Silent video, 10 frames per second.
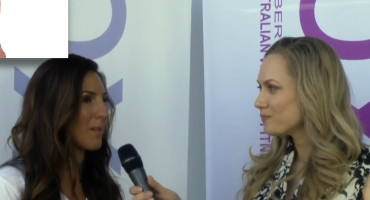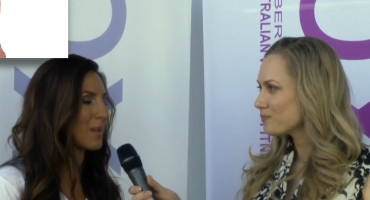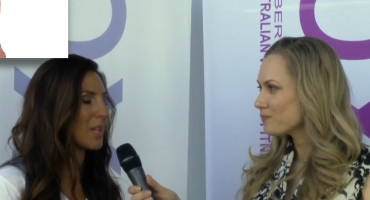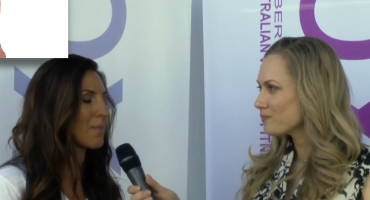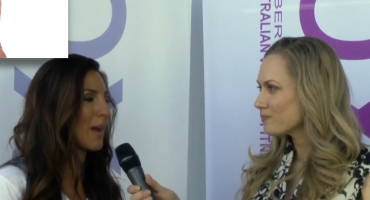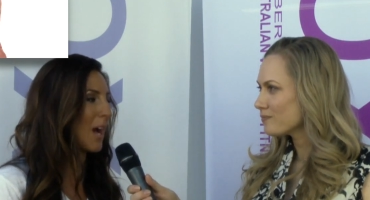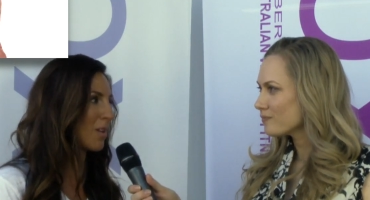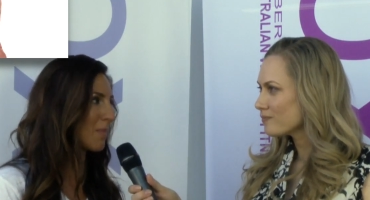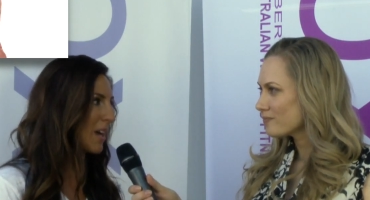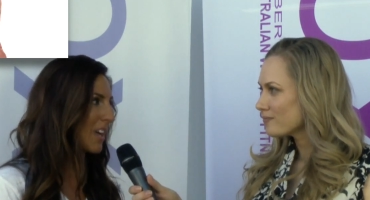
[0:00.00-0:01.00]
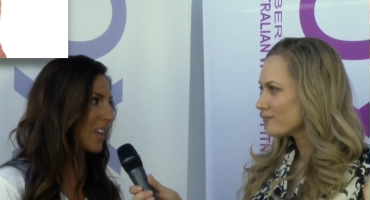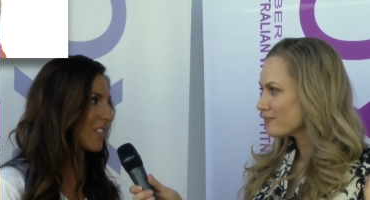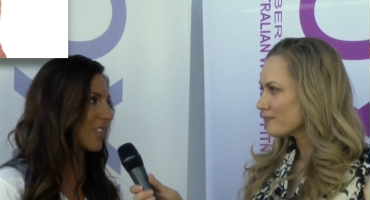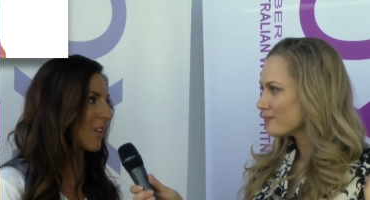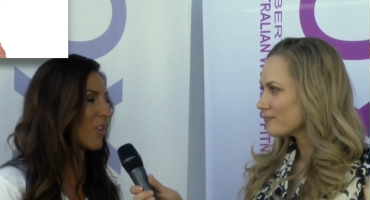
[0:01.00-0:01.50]
Speaker 1: be empowered by
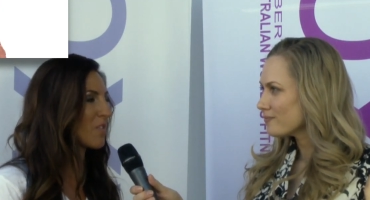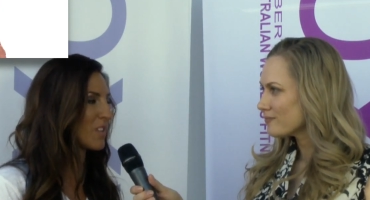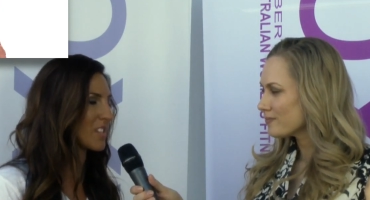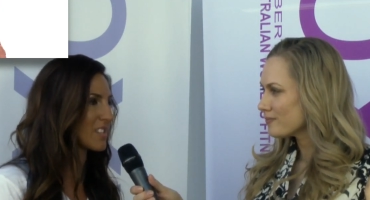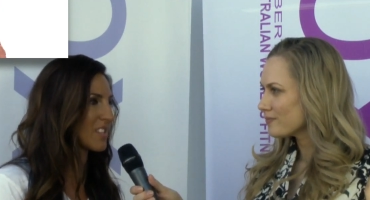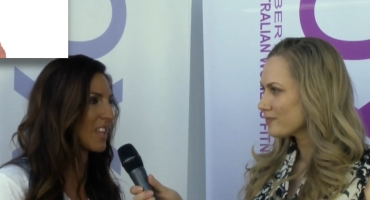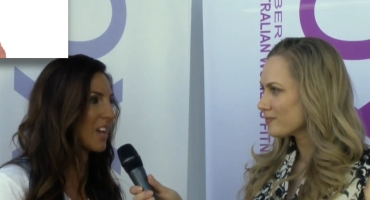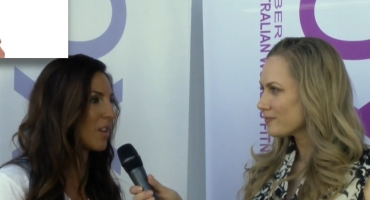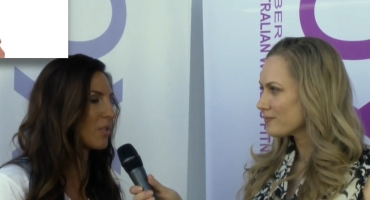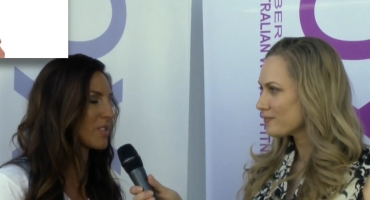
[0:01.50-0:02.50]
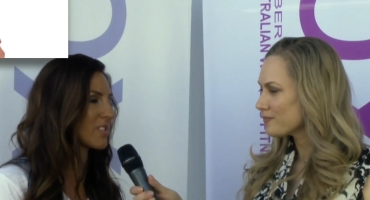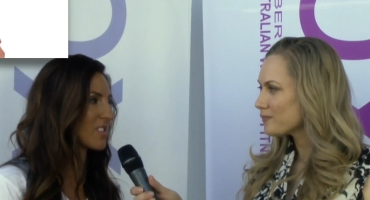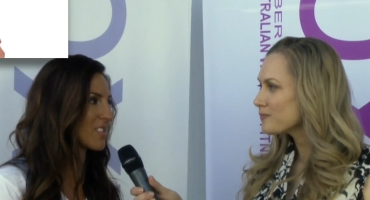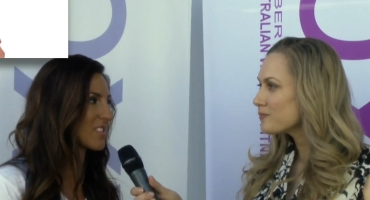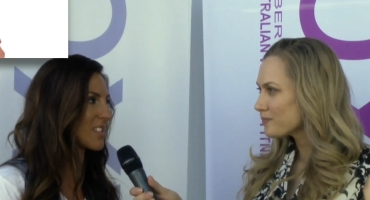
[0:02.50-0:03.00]
their own fitness and their health and
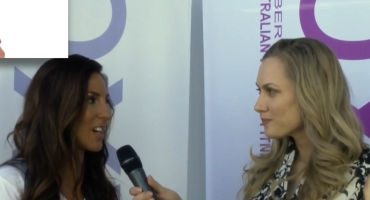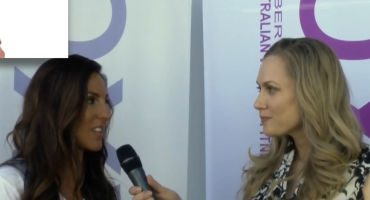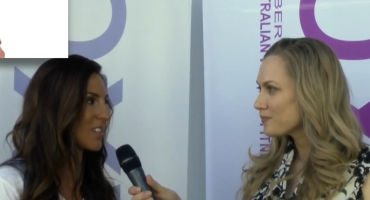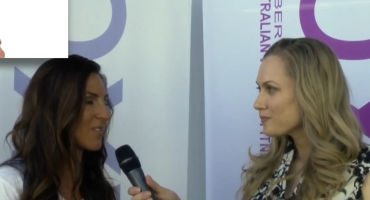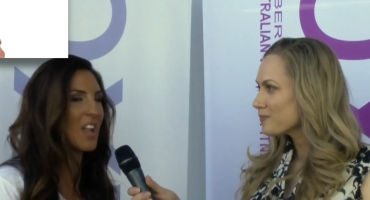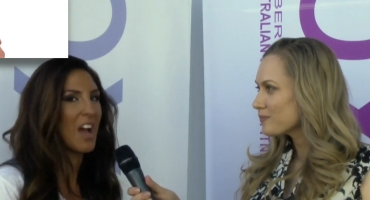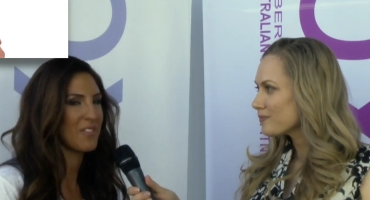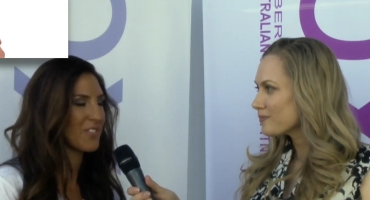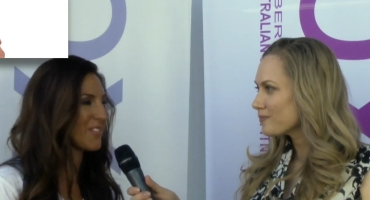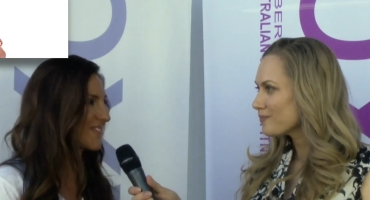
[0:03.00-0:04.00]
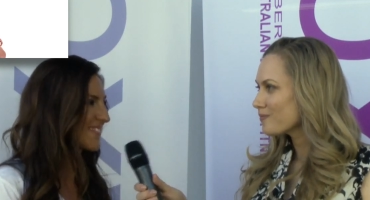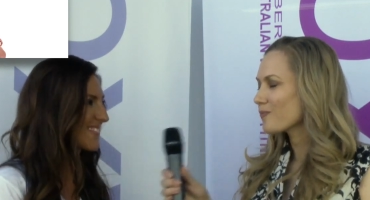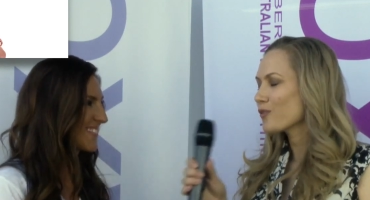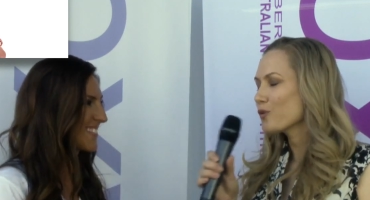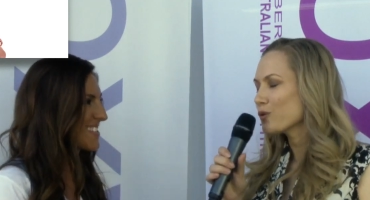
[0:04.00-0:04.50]
just uh, live life.
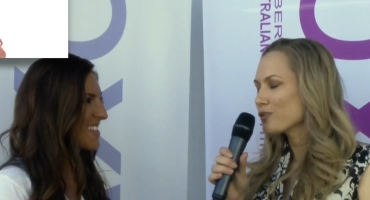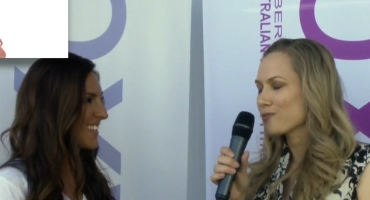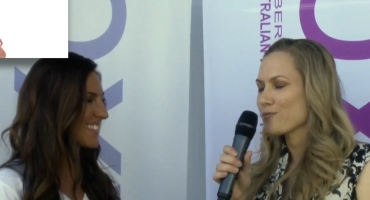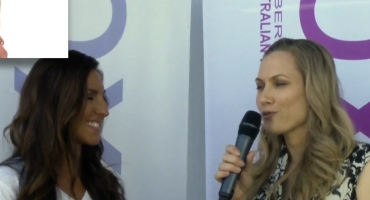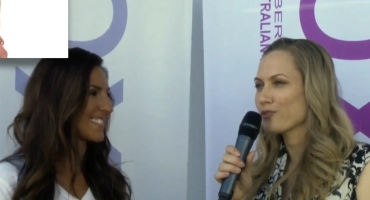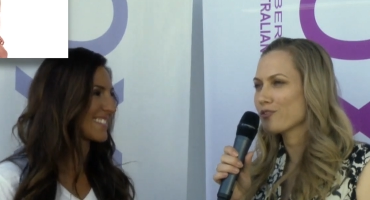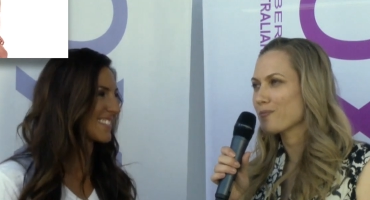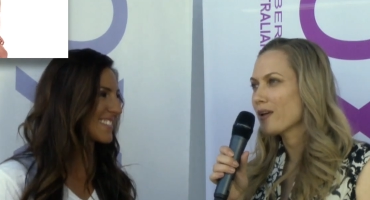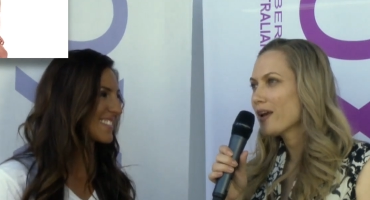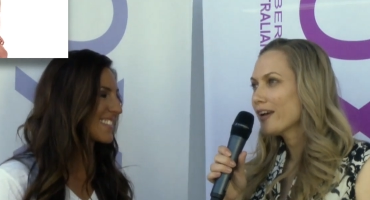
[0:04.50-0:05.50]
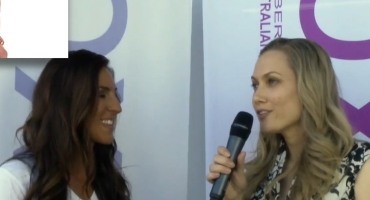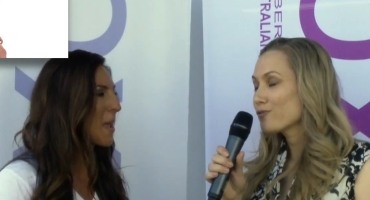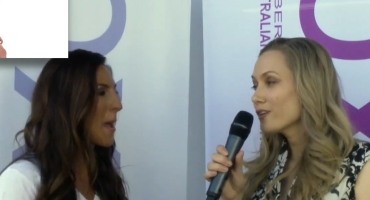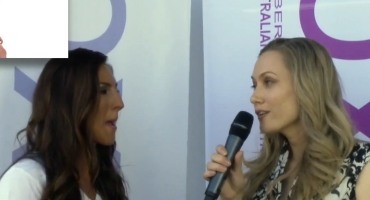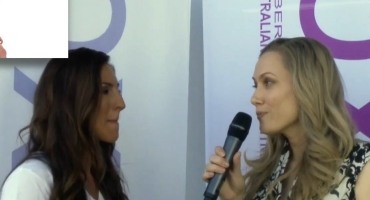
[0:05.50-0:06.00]
Speaker 2: Awesome, awesome. It's
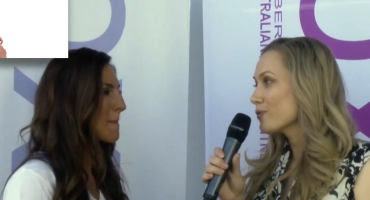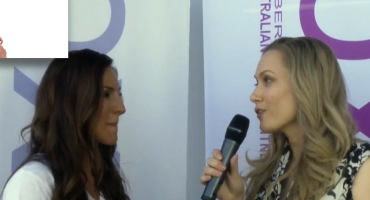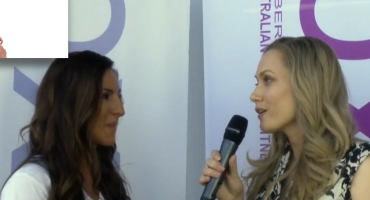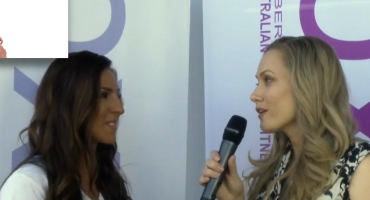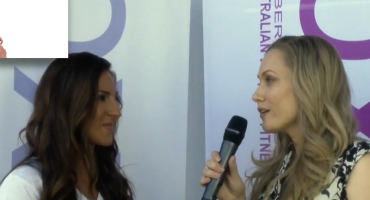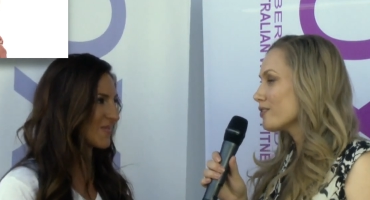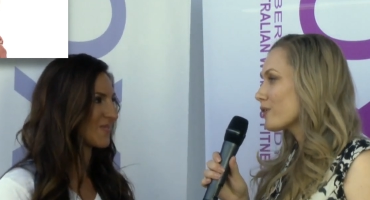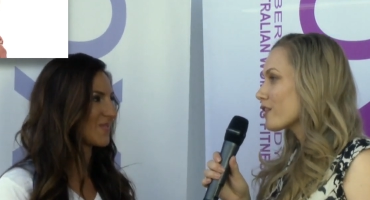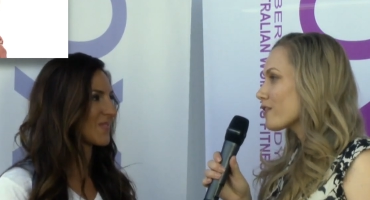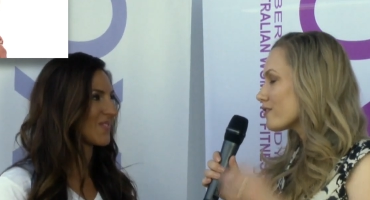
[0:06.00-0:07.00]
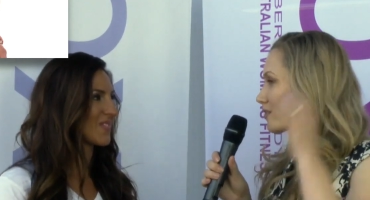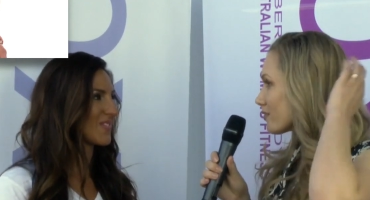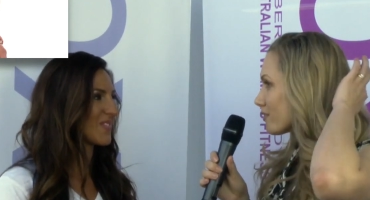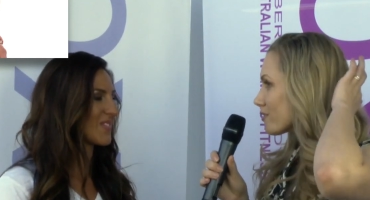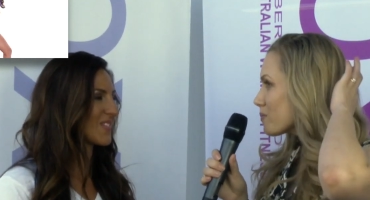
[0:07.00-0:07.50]
really important. It's one of those things
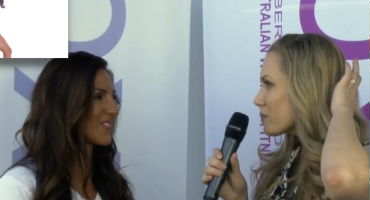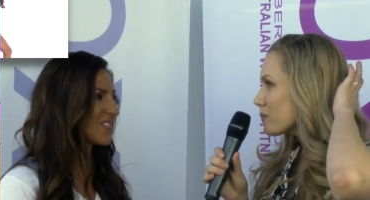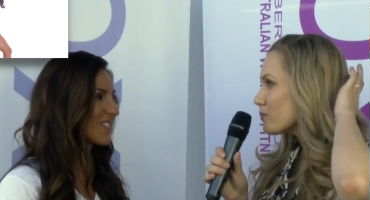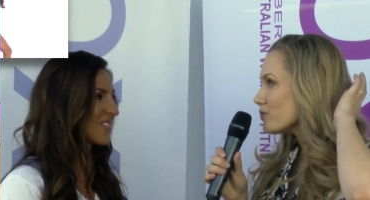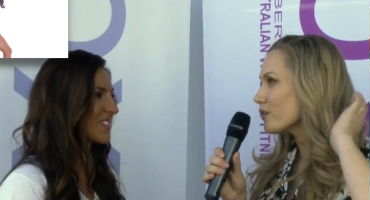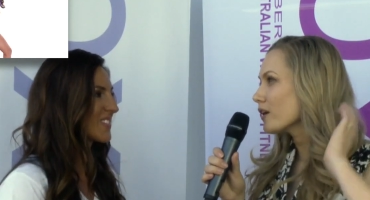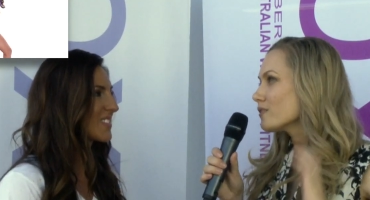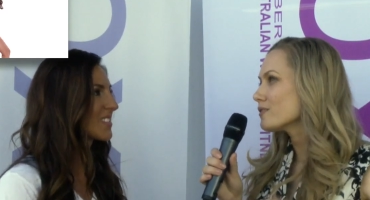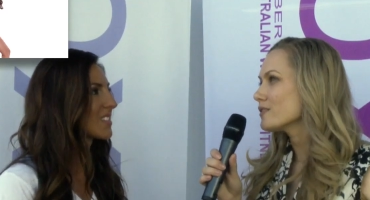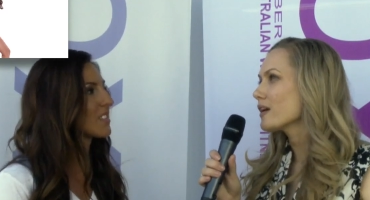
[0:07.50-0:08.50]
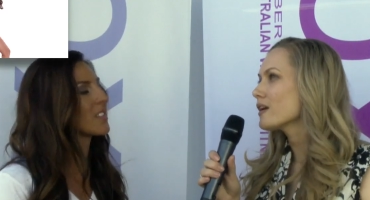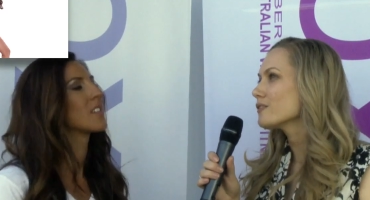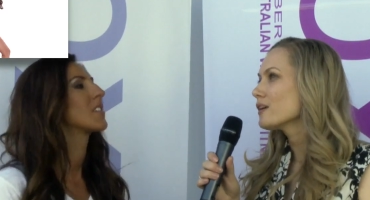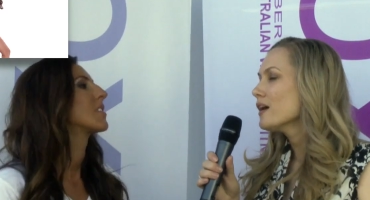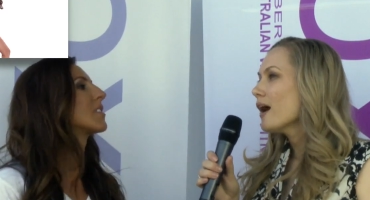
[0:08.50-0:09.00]
that so many people don't
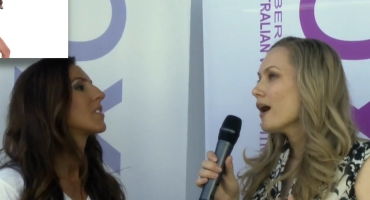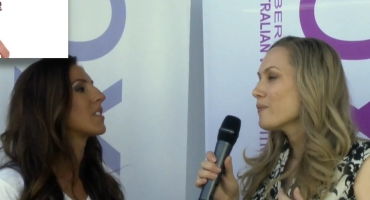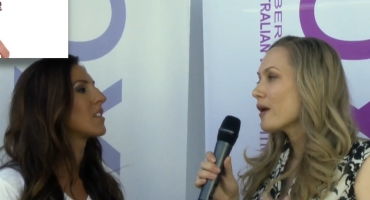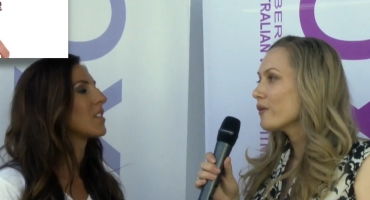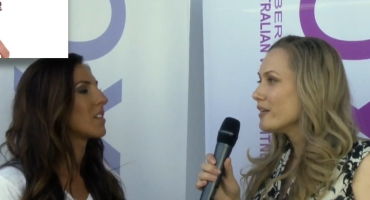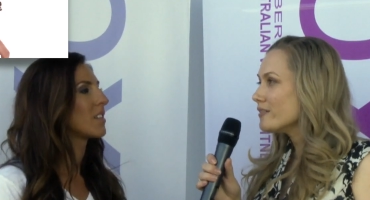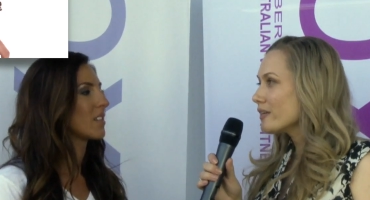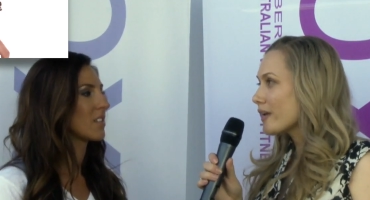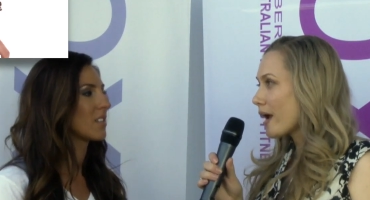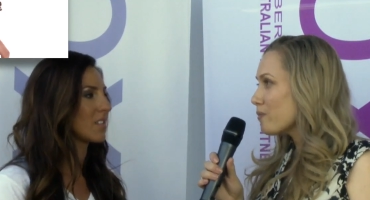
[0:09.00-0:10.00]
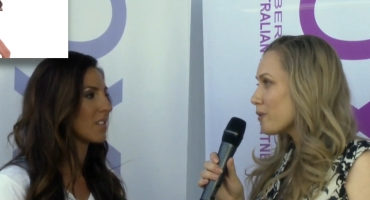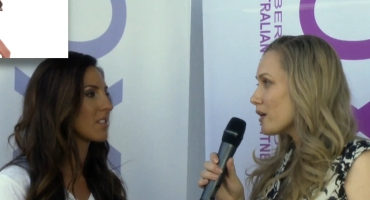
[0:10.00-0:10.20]
understand um, how easy it can